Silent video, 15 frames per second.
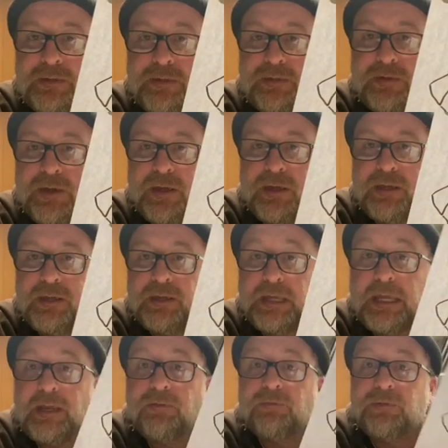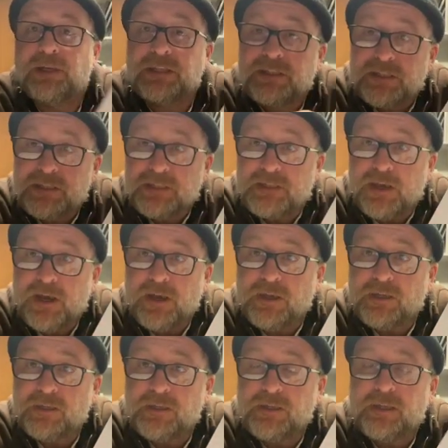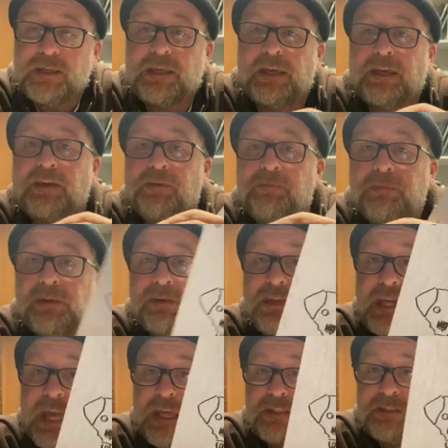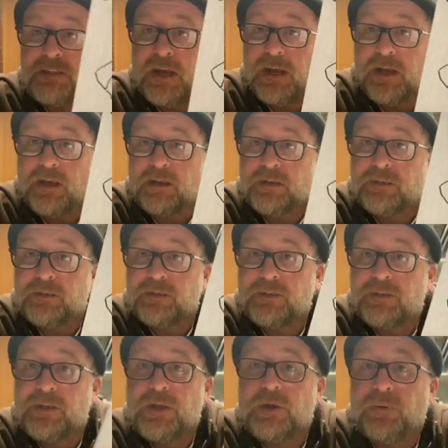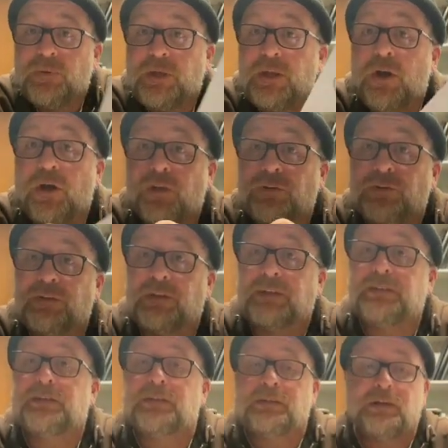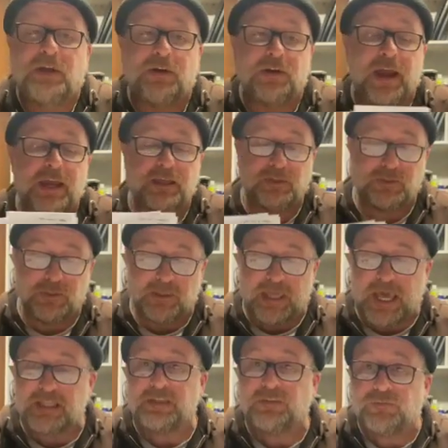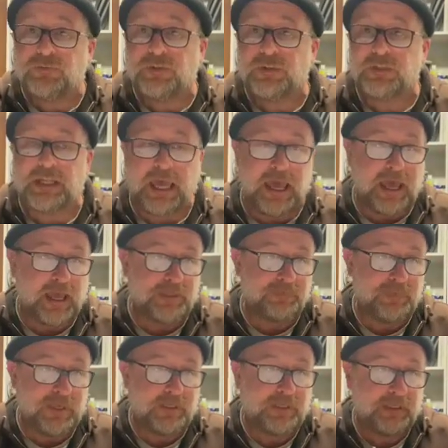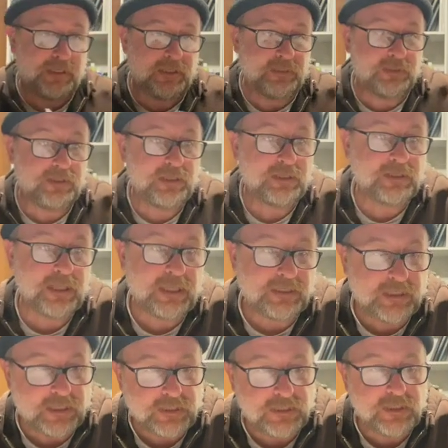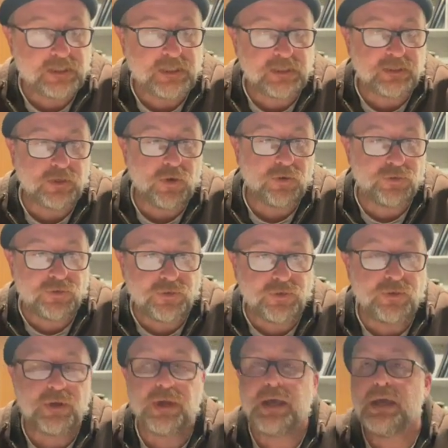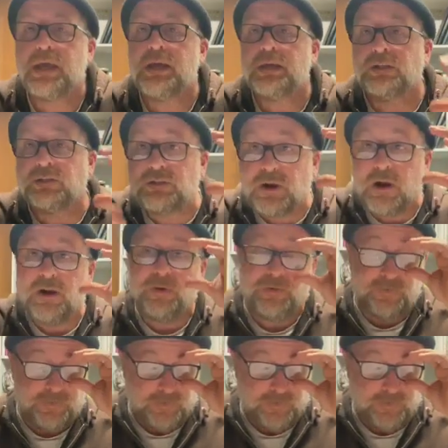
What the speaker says: Okay? It reads as a dog. It communicates dog. We can all do this. All right? So that's the first aspect of this lesson, is to just go through, start